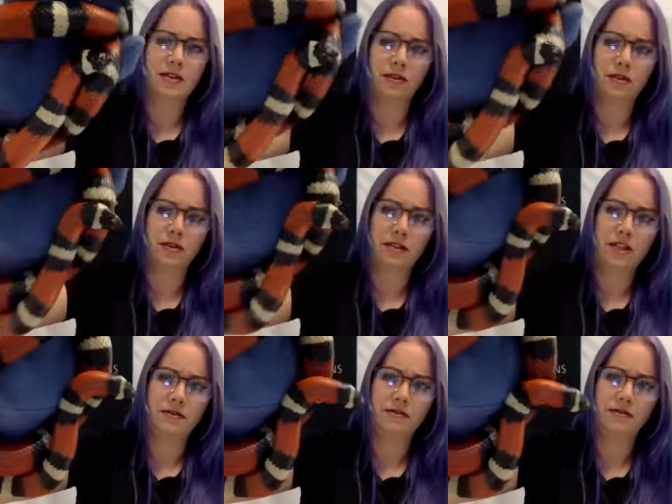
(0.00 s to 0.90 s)
They'll even
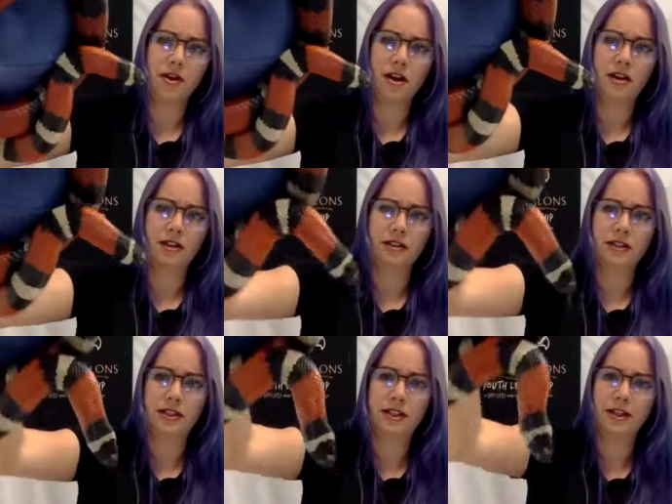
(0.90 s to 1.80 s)
eat
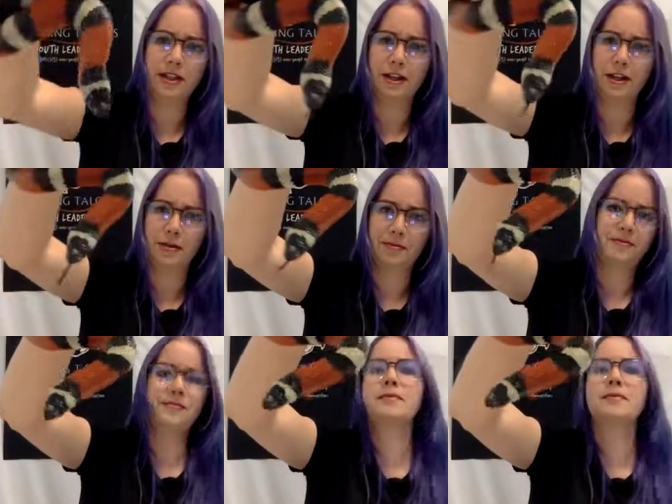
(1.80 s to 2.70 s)
frogs.
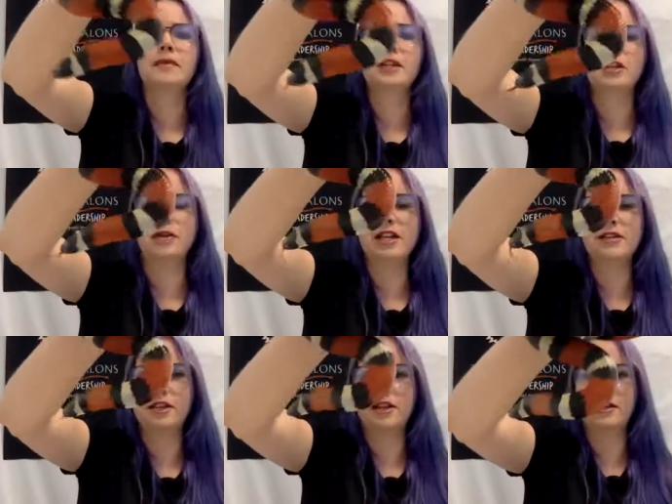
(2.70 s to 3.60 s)
Um, you know,
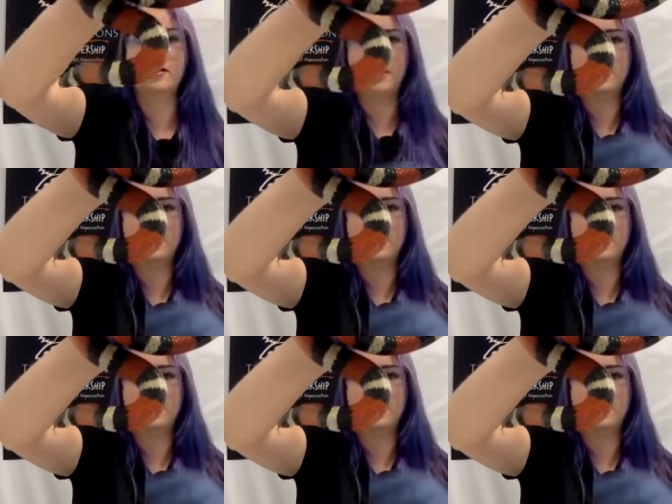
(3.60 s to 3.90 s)
anything, I